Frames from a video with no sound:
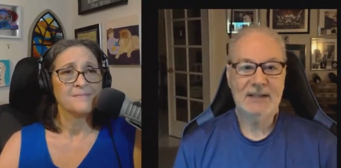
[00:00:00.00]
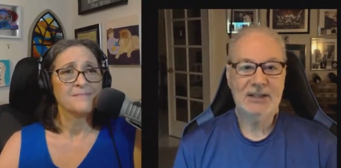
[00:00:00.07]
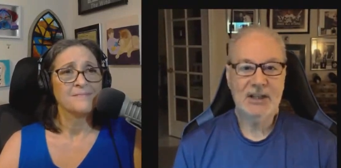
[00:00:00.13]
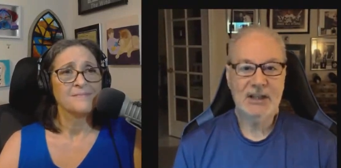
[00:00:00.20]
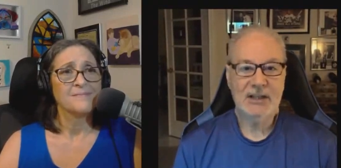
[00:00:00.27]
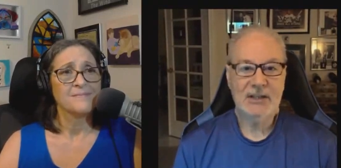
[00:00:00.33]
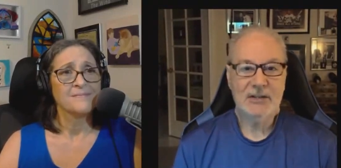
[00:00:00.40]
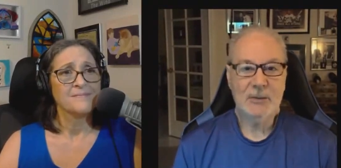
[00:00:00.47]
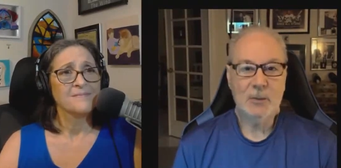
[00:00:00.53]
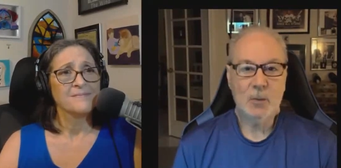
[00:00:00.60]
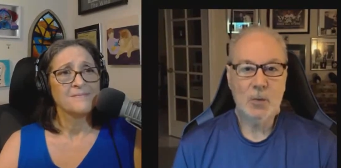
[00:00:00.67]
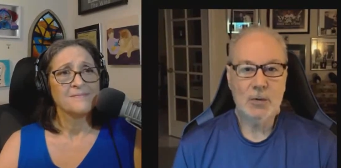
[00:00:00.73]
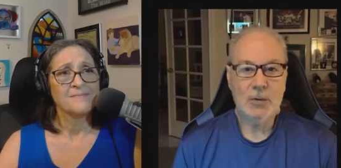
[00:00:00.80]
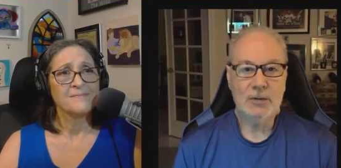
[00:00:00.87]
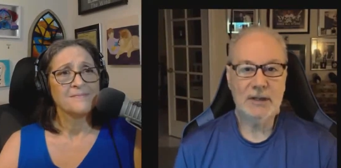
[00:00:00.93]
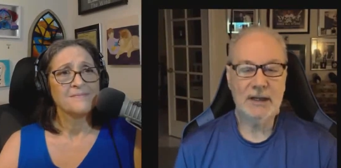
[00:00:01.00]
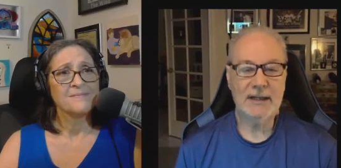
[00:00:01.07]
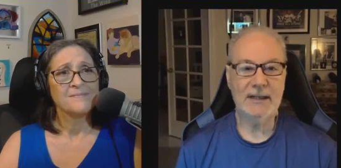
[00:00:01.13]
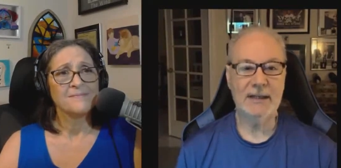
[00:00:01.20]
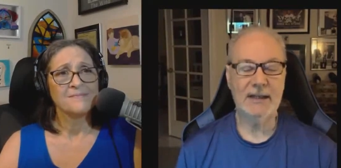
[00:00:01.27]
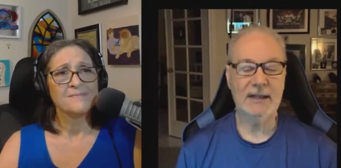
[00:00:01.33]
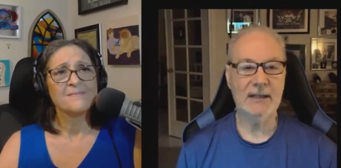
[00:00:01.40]
Speaker 1: But I didn't change the
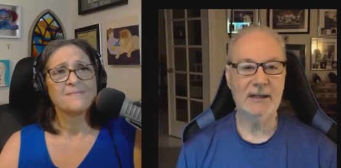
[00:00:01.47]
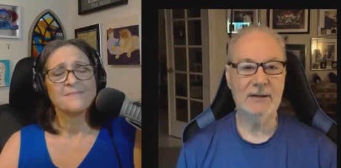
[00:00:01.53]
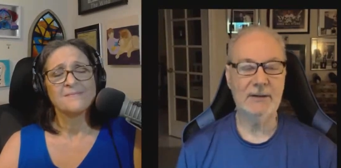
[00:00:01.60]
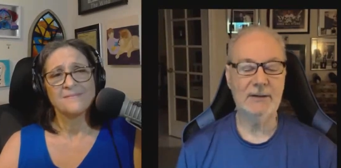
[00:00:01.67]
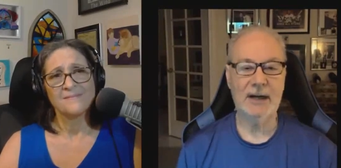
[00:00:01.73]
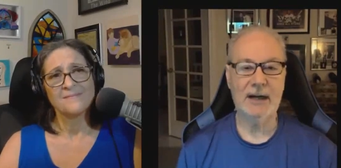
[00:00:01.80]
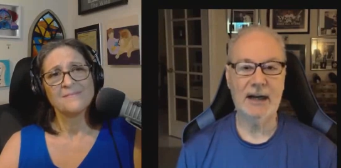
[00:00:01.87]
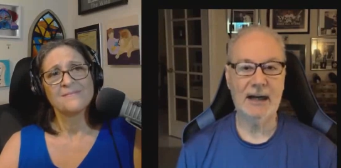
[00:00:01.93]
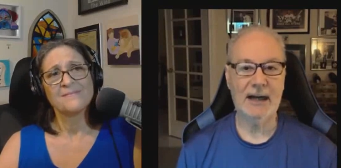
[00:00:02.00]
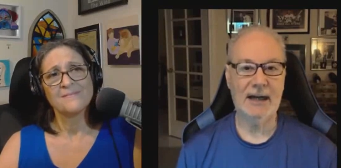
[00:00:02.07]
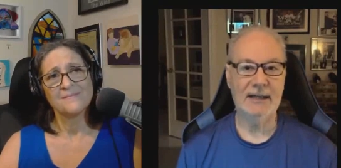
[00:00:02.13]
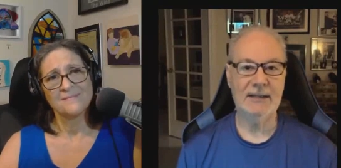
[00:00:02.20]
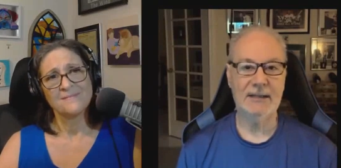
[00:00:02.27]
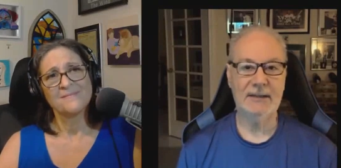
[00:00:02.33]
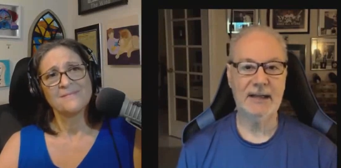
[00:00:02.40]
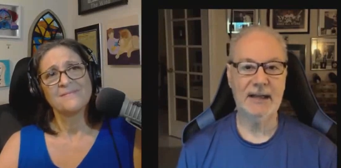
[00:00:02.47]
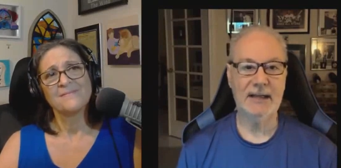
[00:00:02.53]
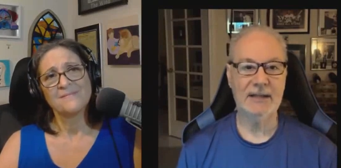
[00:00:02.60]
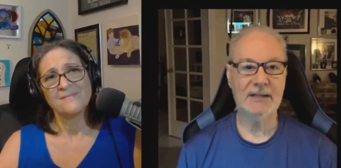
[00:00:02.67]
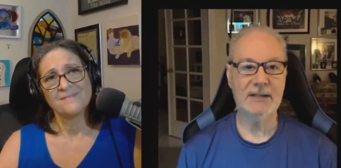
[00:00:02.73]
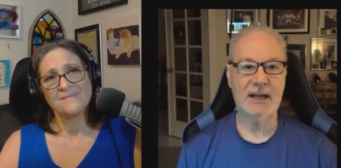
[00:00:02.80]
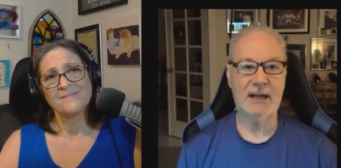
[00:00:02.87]
world. I
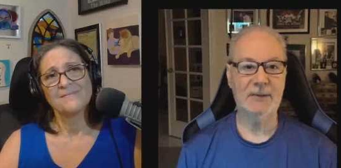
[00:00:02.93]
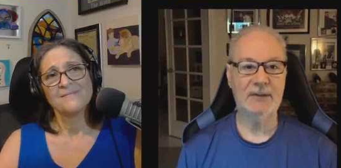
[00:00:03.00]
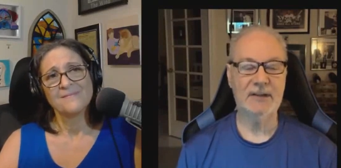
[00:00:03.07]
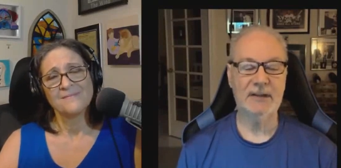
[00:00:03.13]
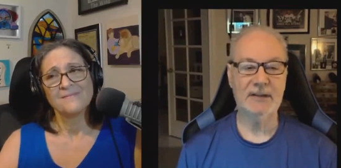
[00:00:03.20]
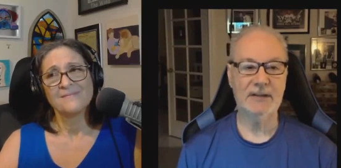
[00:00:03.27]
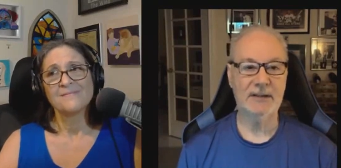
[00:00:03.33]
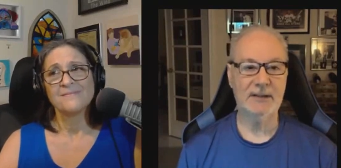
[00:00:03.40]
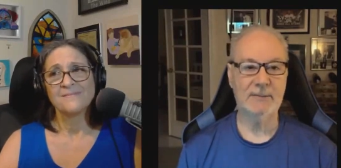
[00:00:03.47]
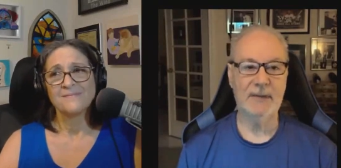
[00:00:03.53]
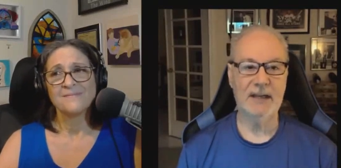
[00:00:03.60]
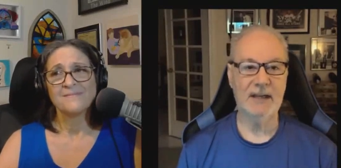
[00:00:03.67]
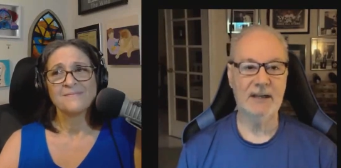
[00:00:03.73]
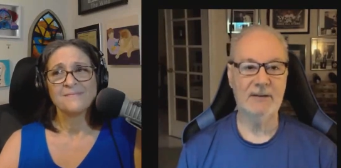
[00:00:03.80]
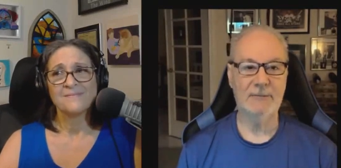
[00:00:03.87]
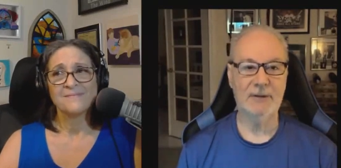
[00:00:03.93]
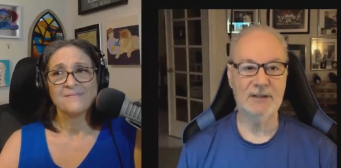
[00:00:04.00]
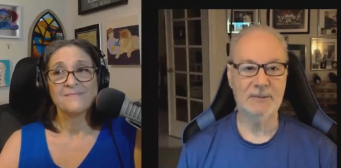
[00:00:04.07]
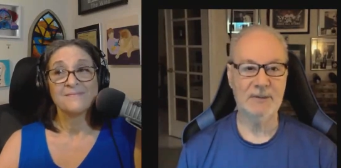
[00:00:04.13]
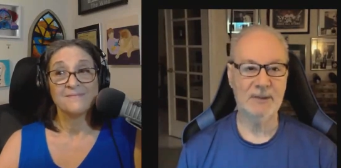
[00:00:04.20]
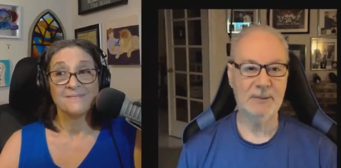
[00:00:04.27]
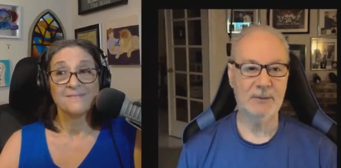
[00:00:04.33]
just had a job essentially
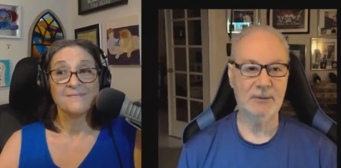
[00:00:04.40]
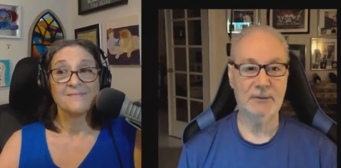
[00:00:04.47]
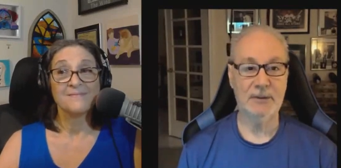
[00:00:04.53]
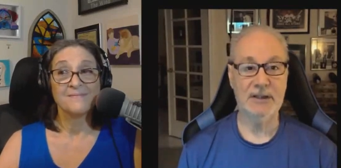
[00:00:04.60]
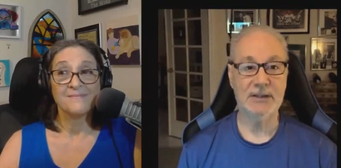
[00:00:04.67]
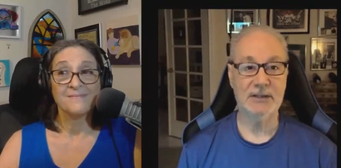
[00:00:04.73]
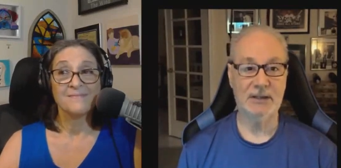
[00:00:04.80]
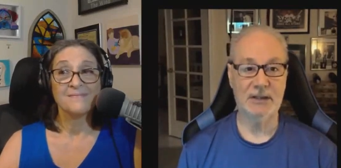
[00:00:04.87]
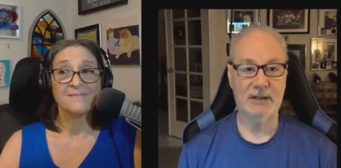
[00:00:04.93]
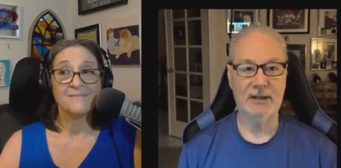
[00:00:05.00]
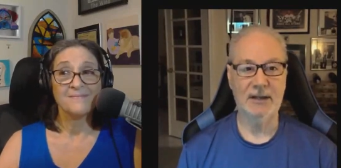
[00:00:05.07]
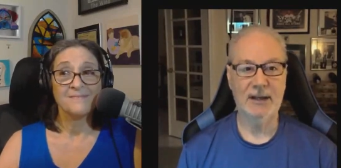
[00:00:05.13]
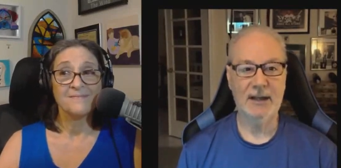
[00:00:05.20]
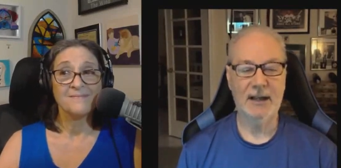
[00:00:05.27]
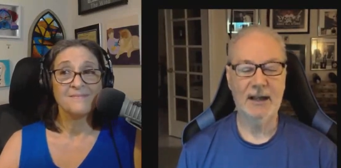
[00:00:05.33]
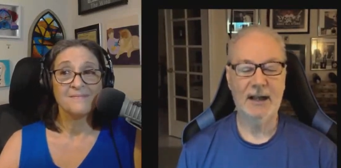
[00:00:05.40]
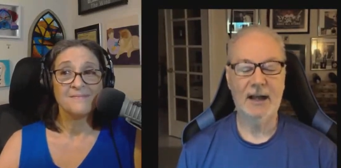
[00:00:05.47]
making rich people richer.